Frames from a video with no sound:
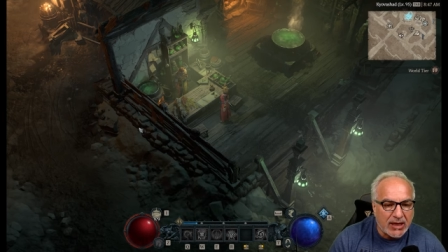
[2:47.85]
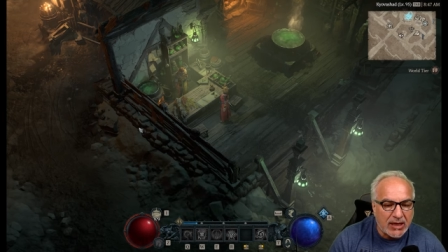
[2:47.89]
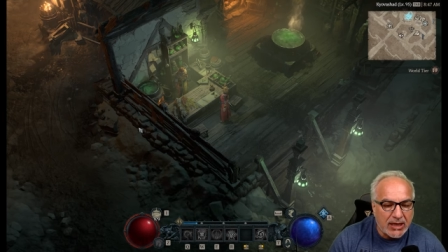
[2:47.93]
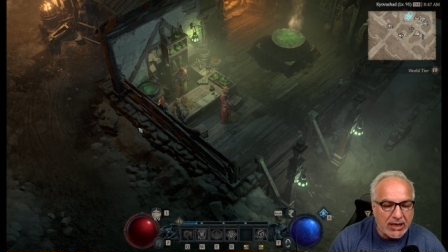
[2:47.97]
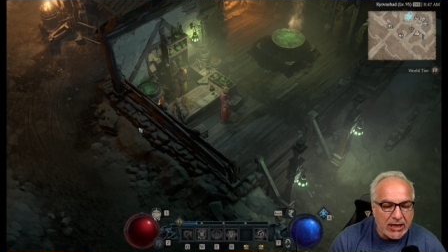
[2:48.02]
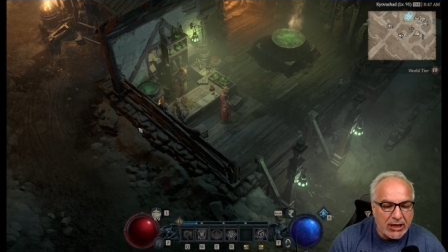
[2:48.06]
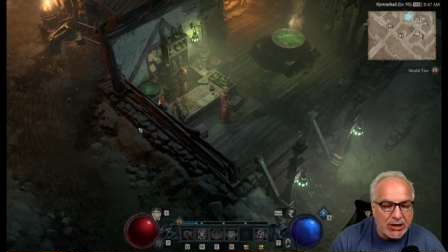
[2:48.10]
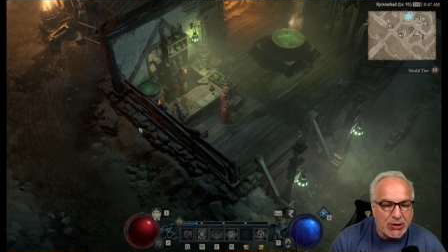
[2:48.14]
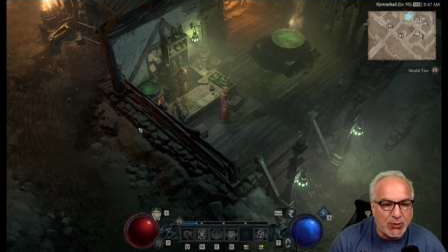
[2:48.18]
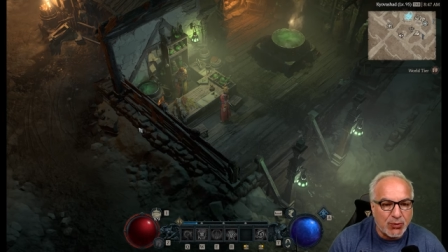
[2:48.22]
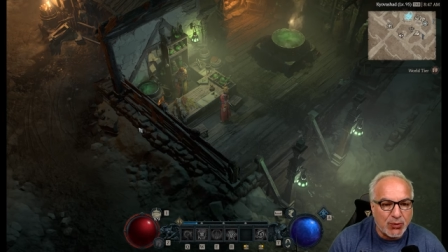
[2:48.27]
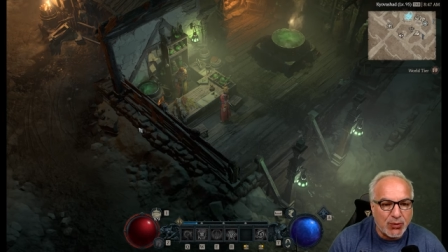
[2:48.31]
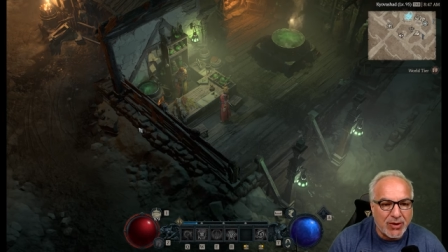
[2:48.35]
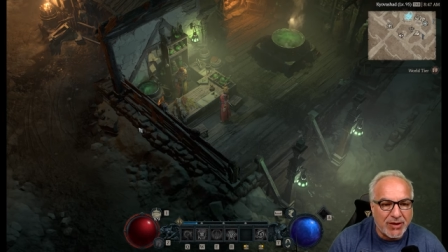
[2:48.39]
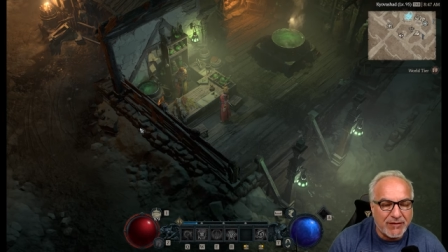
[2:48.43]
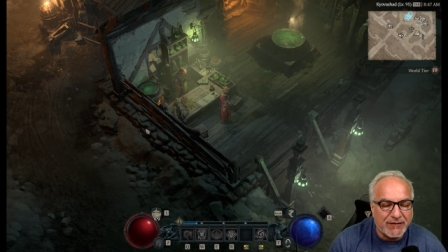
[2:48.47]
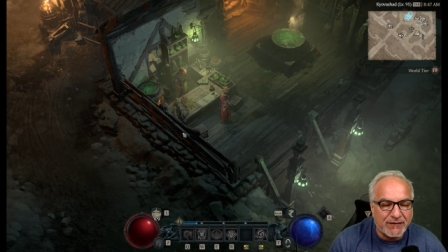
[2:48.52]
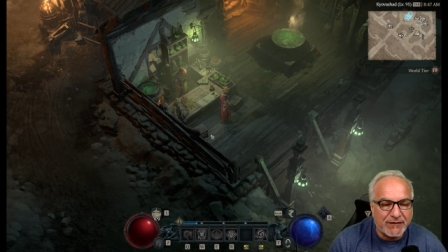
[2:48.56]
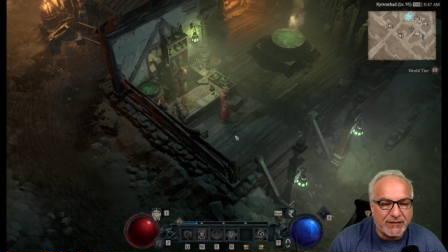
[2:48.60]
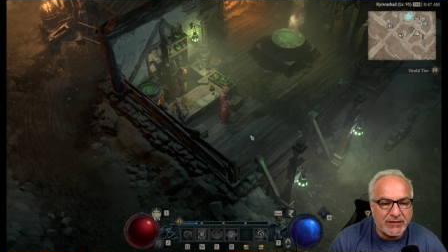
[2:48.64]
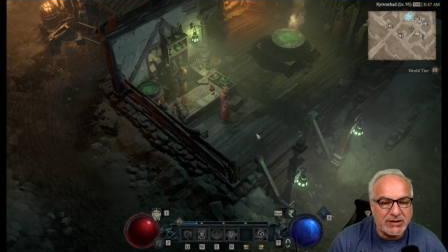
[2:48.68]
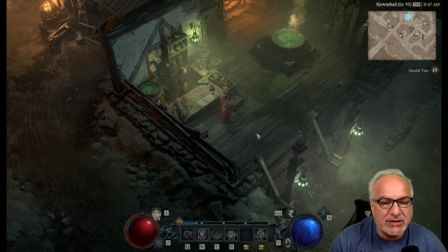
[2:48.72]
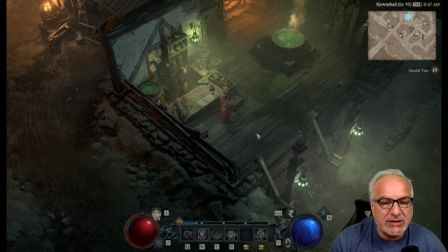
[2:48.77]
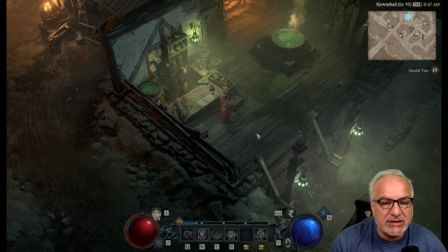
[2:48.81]
in
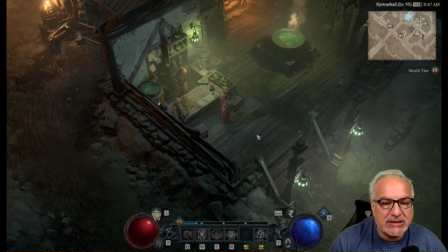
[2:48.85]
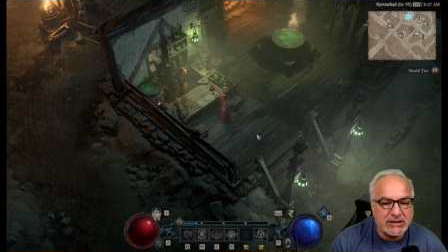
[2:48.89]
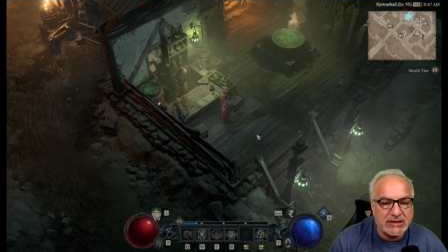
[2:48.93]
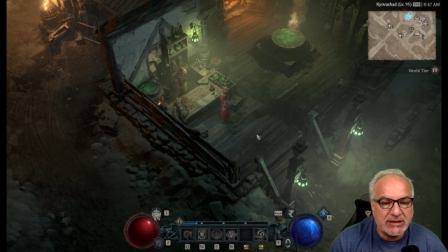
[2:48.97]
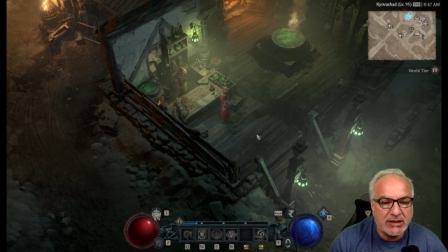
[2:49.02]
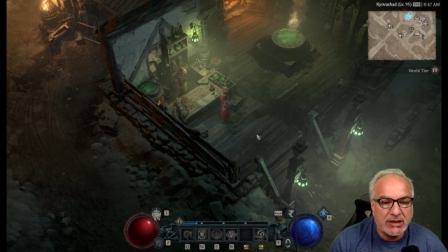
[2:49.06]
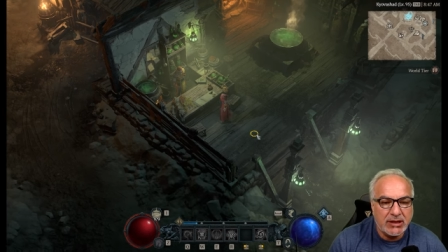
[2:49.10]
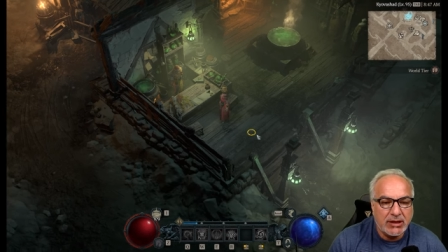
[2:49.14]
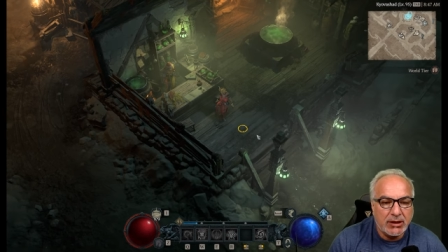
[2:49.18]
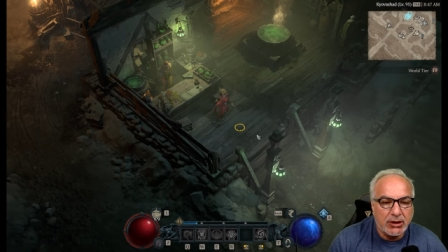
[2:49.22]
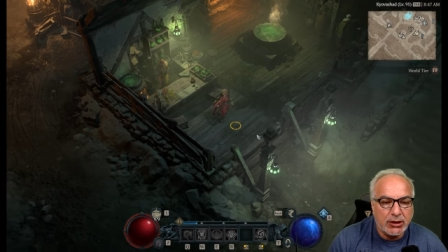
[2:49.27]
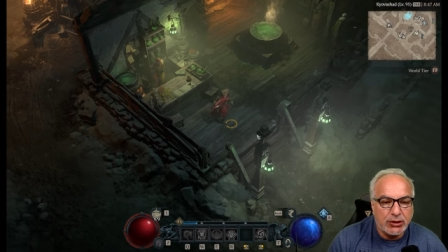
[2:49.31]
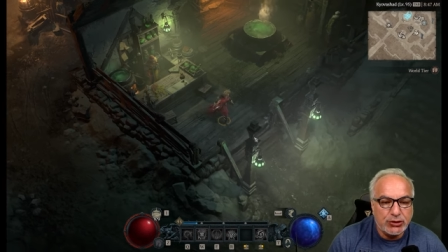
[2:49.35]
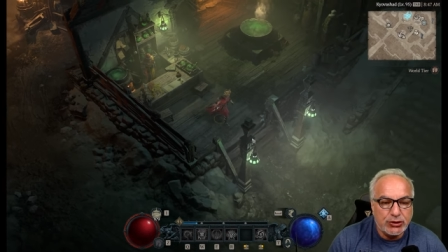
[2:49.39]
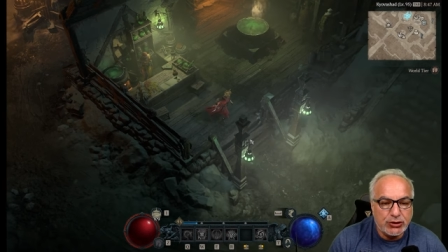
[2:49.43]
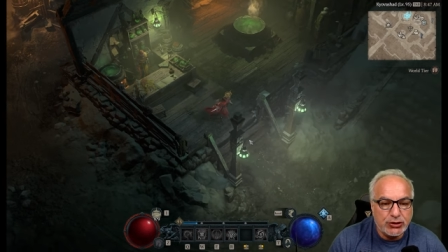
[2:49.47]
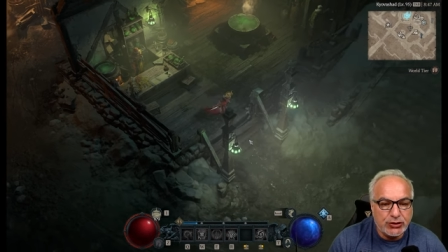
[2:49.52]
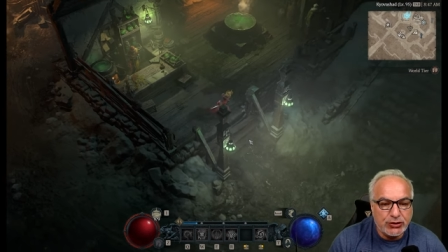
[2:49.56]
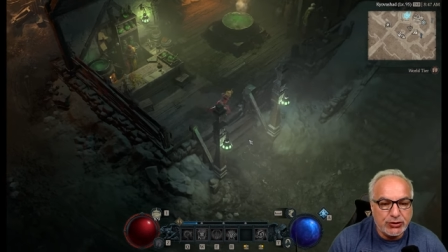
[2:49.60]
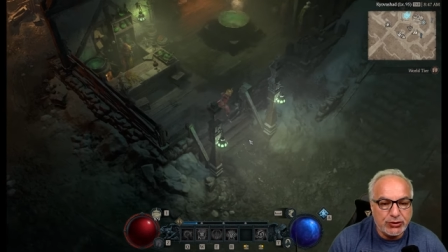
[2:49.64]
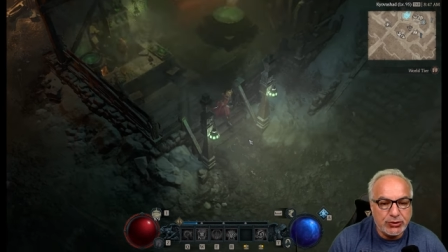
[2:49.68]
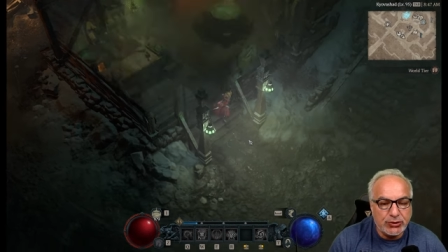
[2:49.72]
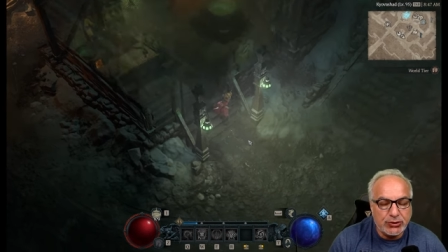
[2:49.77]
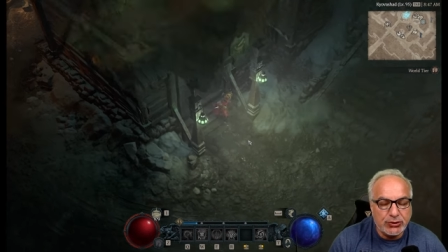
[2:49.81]
reference
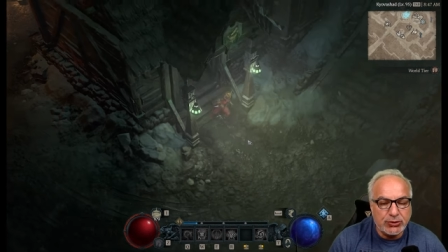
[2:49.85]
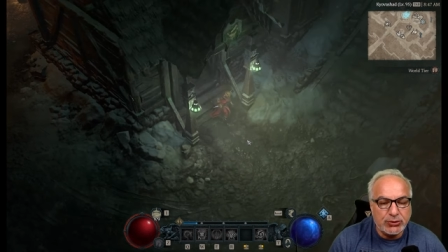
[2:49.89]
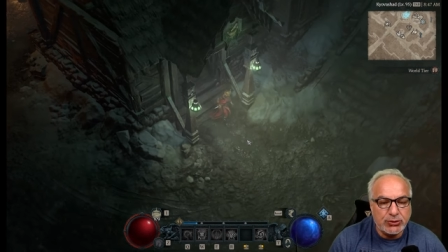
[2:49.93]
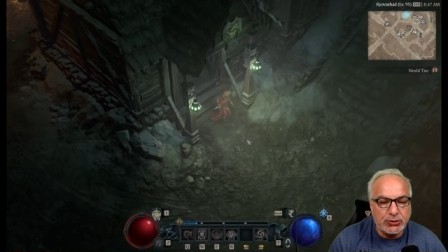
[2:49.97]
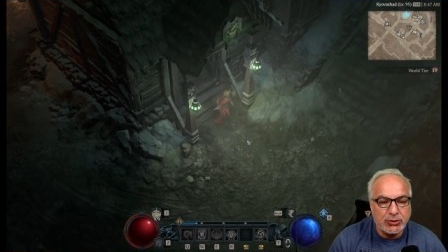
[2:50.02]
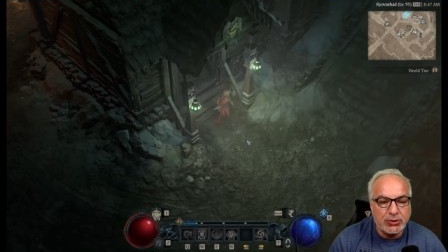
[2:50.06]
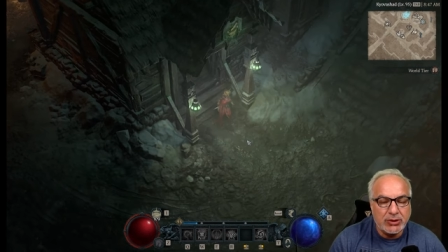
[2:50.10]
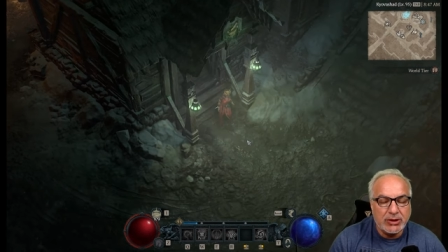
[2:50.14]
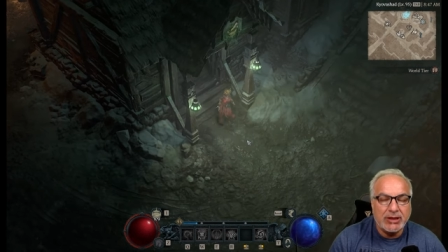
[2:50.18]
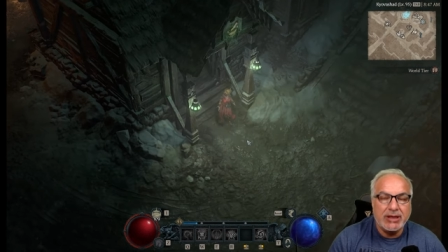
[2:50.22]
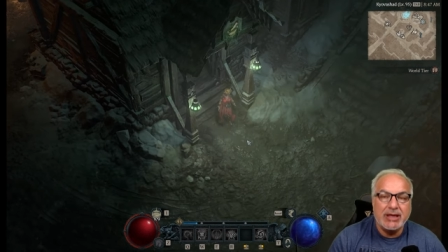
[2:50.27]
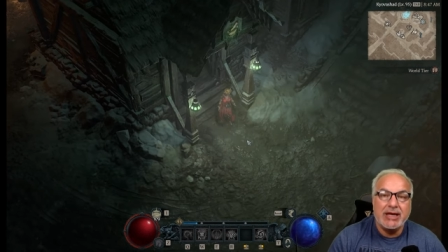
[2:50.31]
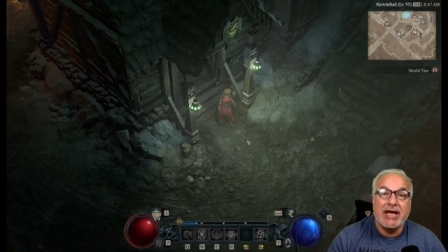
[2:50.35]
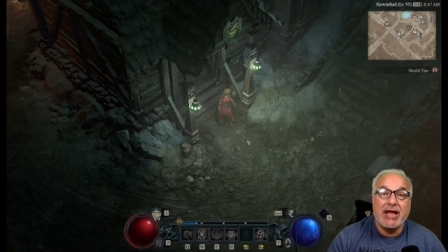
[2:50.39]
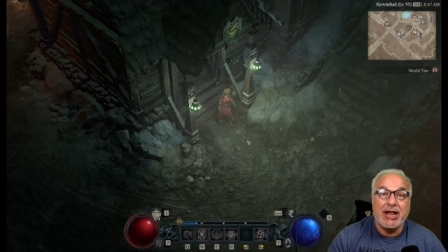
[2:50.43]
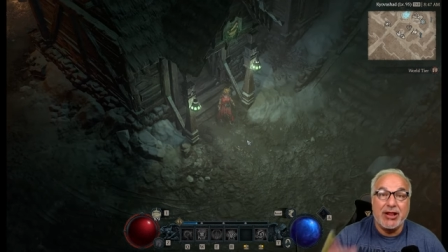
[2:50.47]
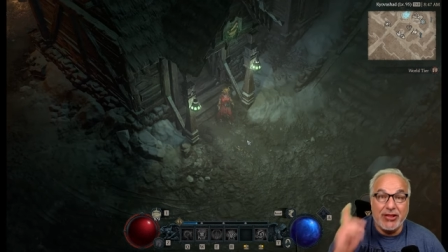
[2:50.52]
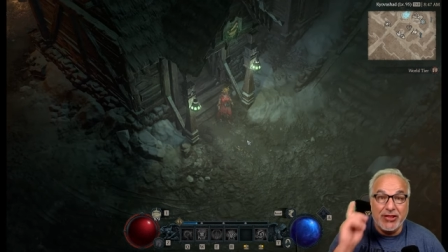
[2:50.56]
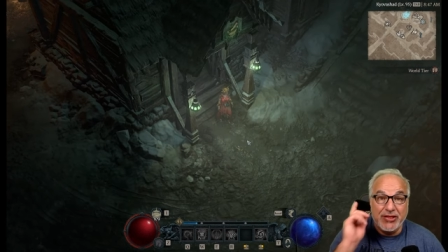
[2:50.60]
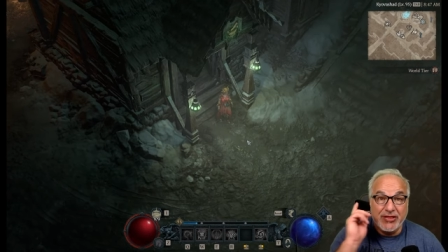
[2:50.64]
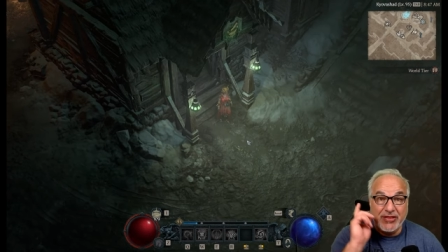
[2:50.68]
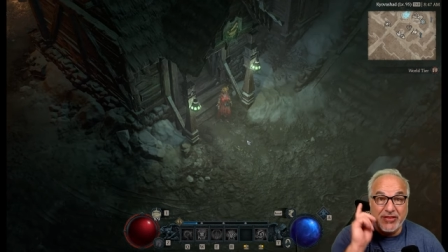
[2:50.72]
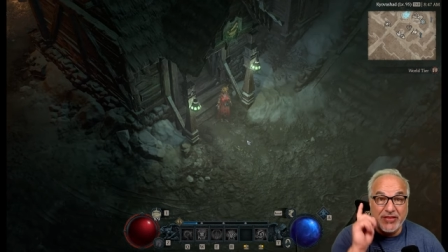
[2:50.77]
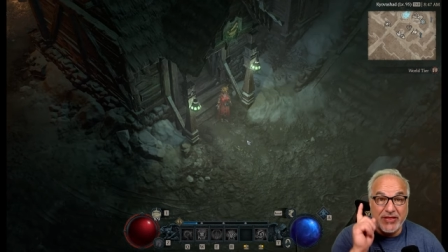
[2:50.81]
to
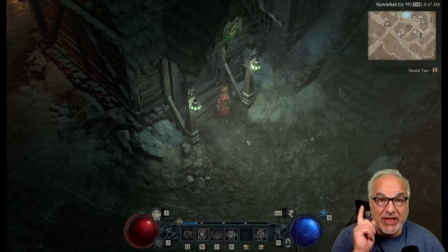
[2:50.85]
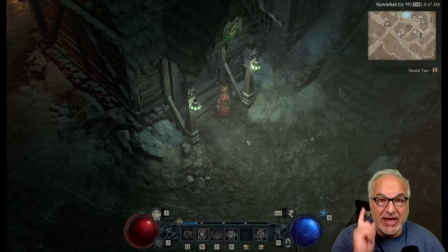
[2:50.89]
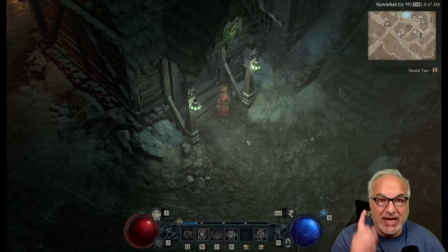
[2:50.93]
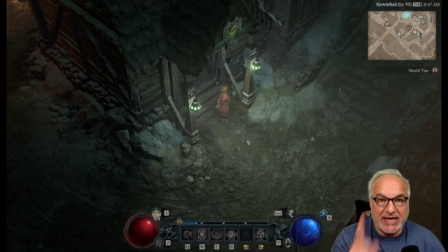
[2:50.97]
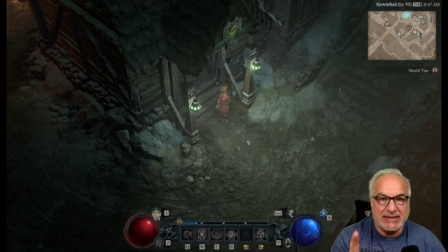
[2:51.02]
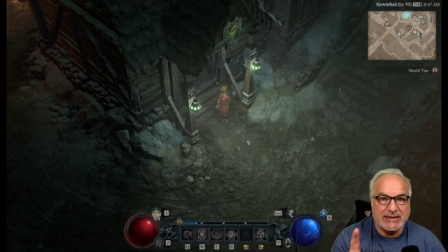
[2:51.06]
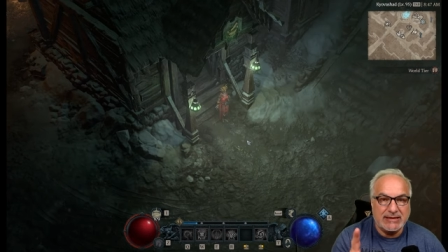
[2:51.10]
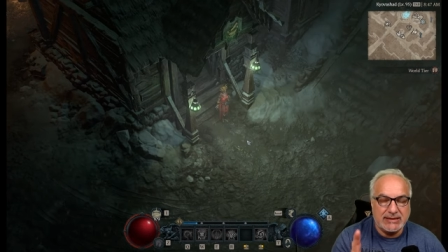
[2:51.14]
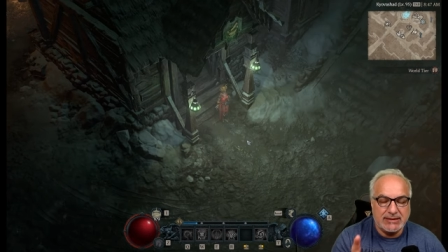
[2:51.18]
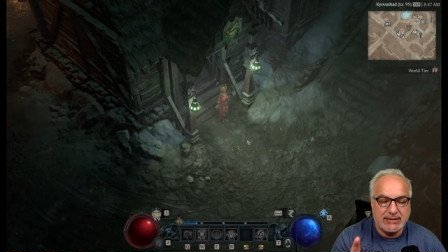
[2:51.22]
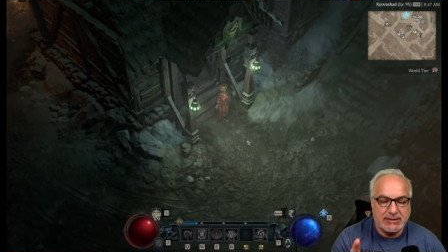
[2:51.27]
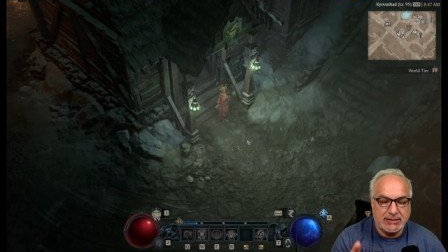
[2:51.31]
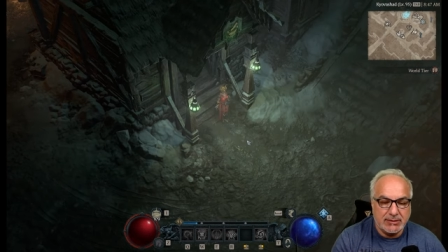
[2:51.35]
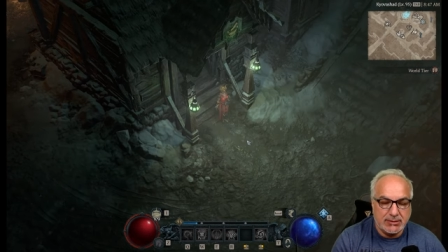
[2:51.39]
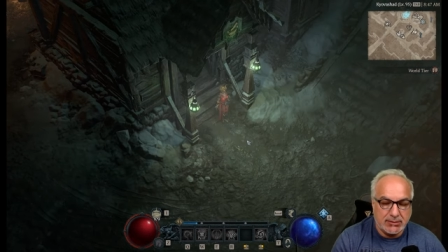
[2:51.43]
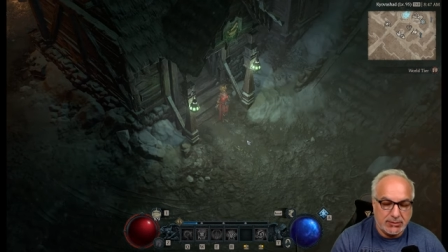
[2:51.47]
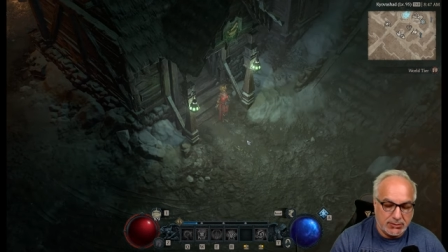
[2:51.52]
this